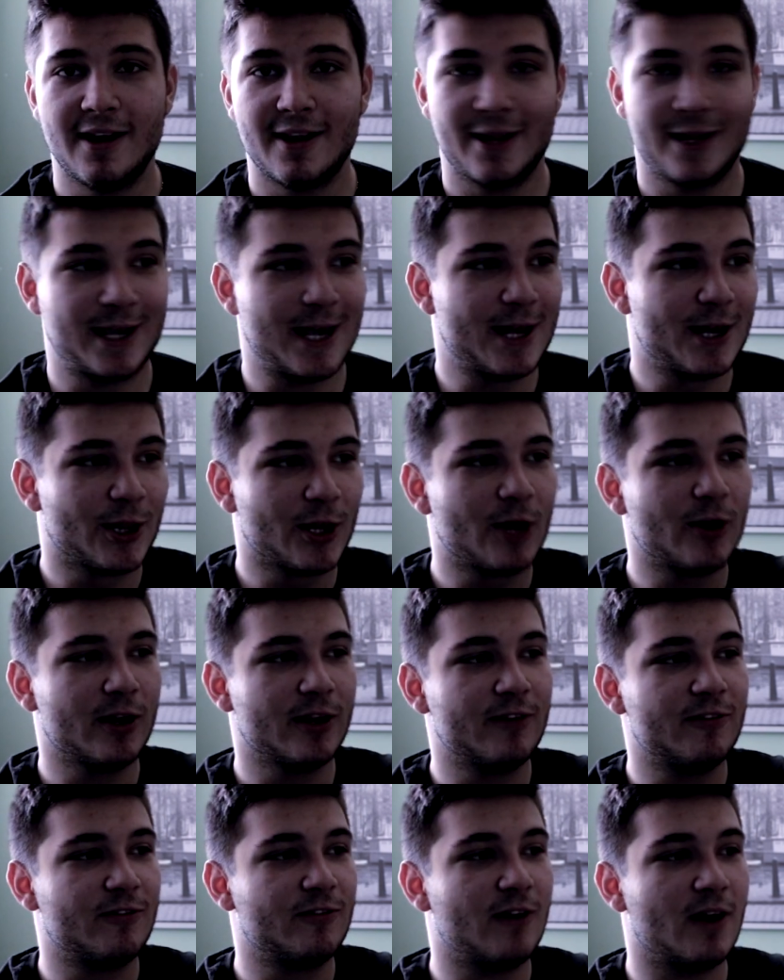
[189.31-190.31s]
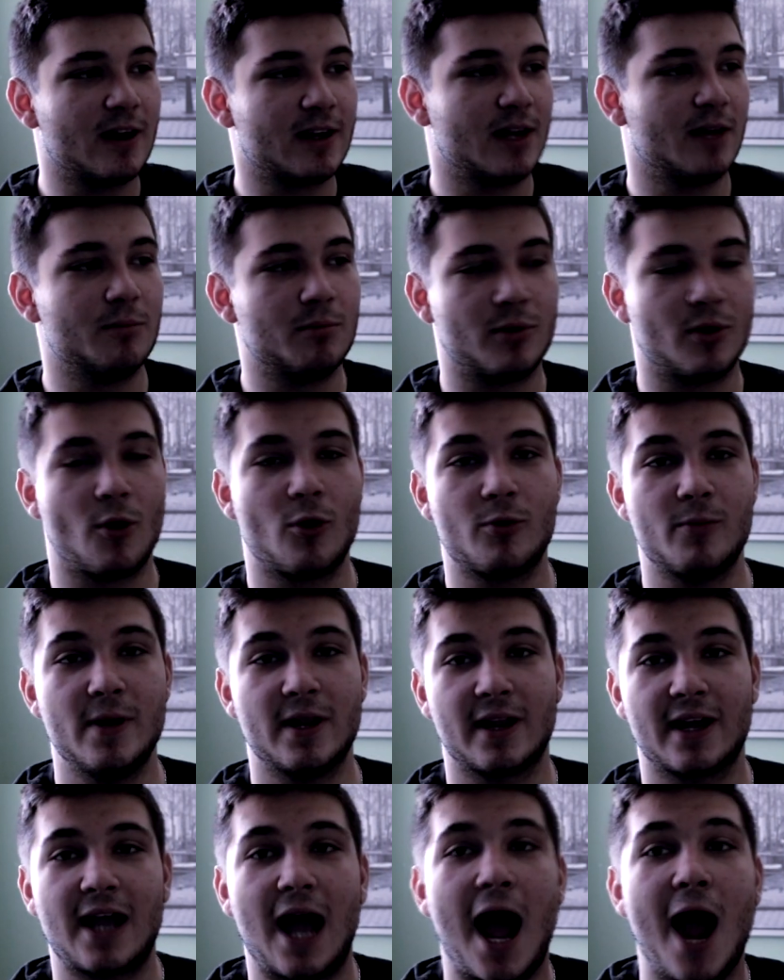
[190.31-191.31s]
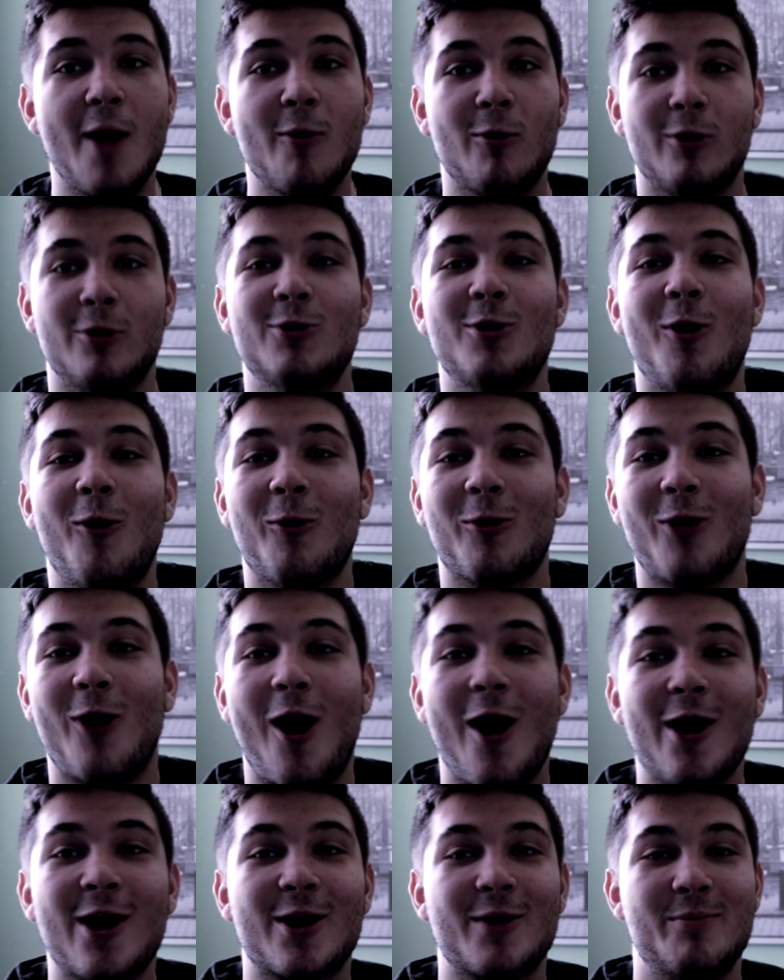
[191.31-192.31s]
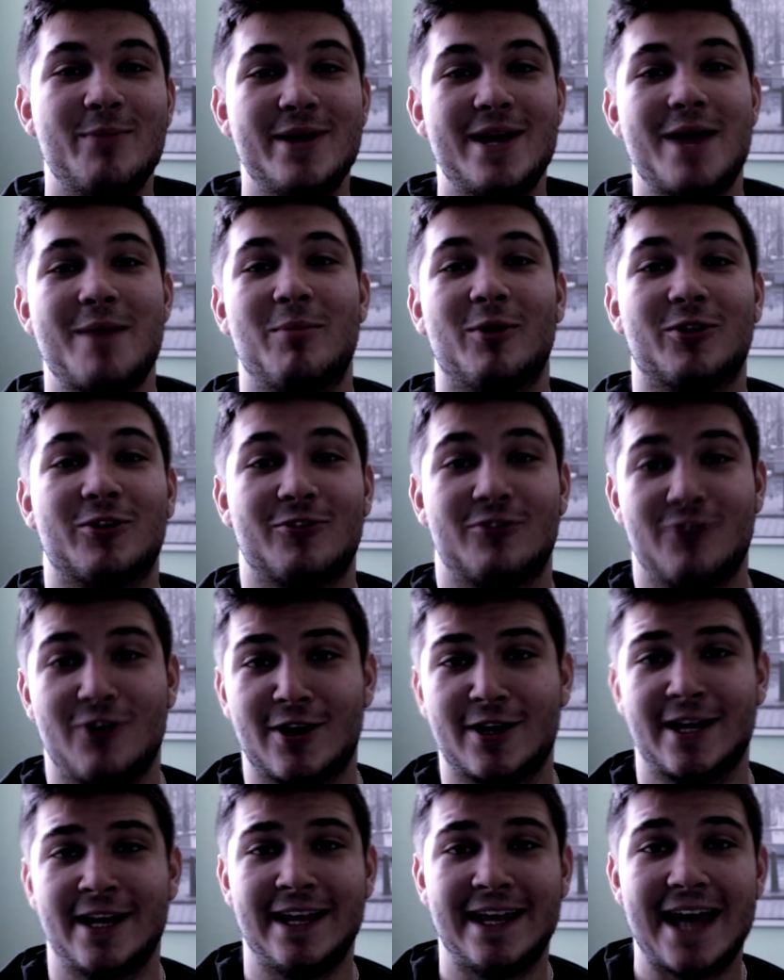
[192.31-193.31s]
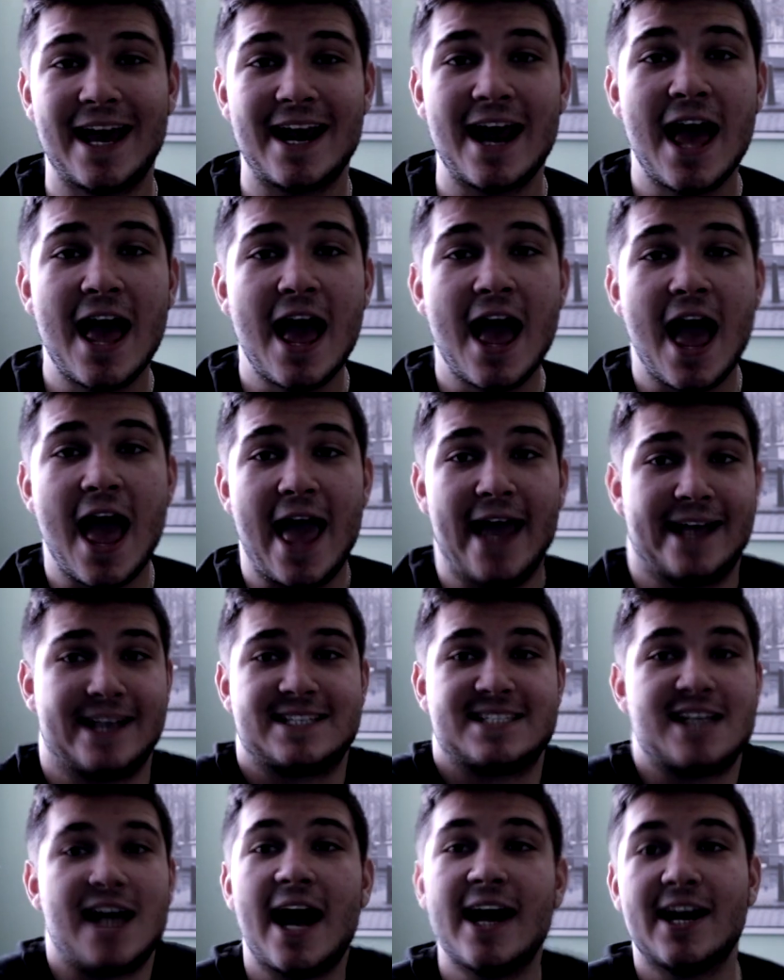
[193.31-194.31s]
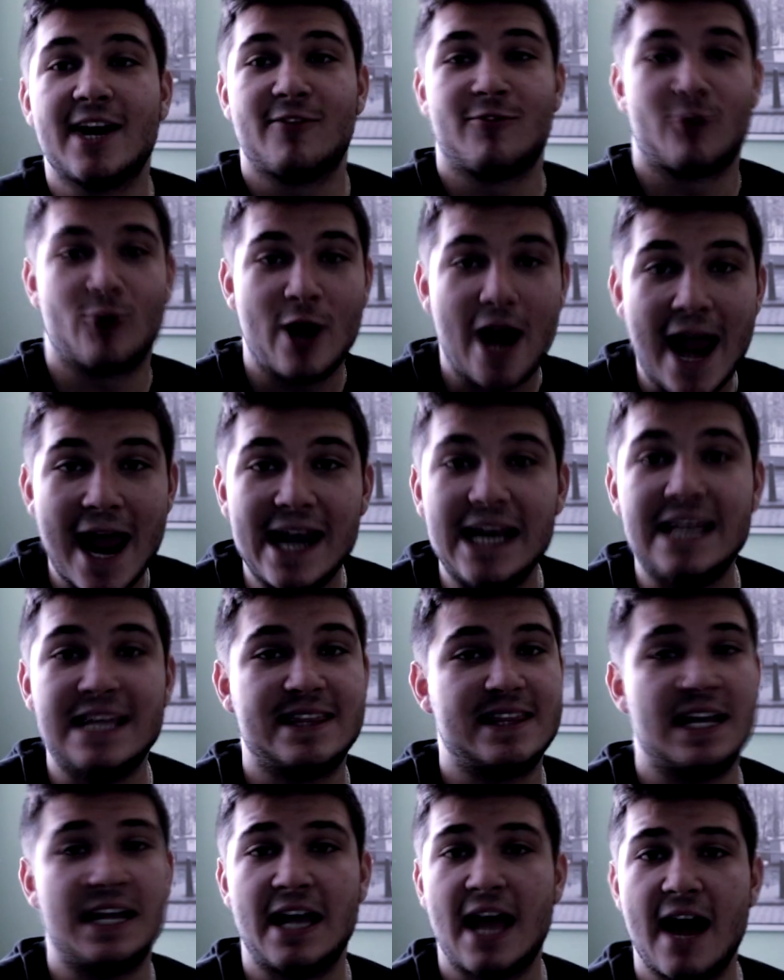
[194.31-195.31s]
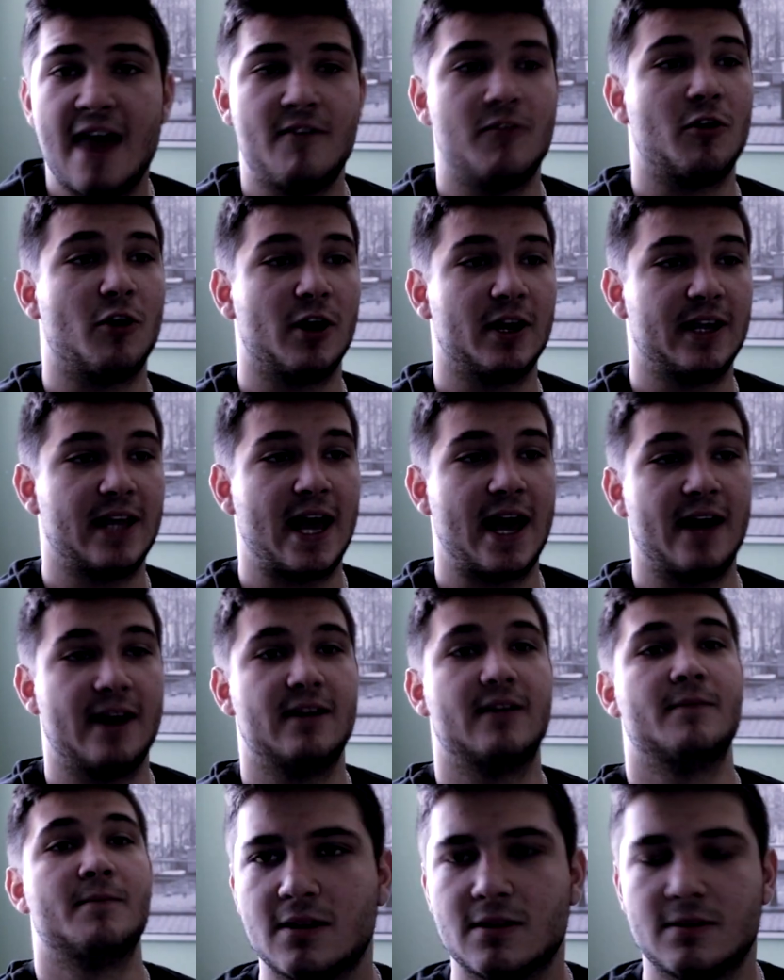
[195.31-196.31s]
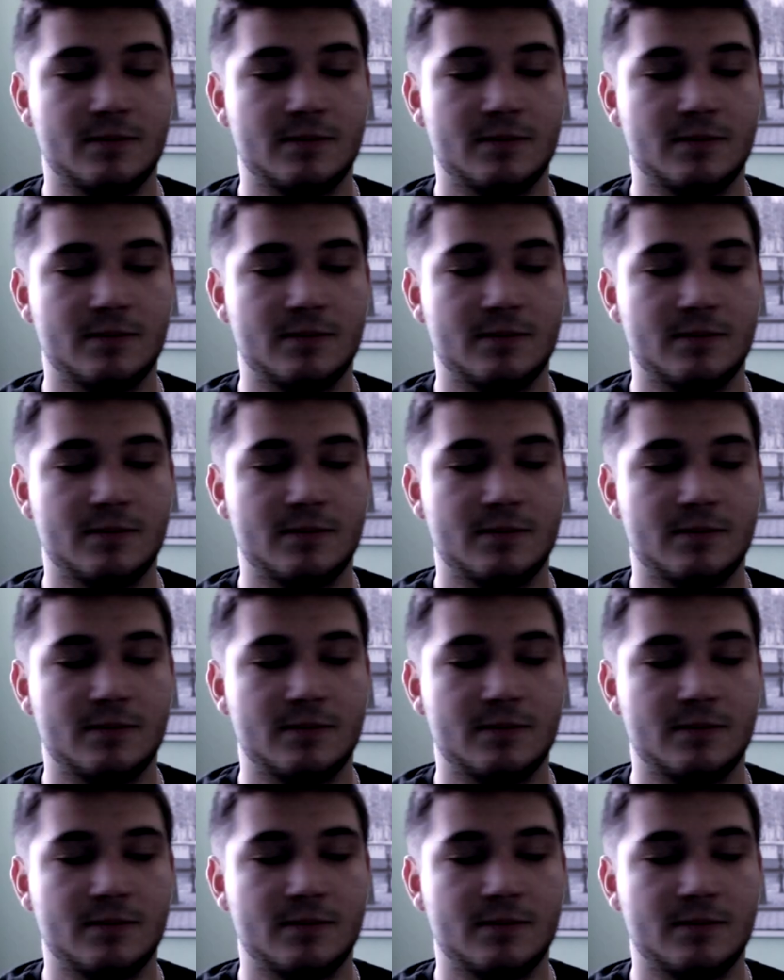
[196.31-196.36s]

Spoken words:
It literally fucking broke me. I will no longer be able to fucking get excited for anything ever again.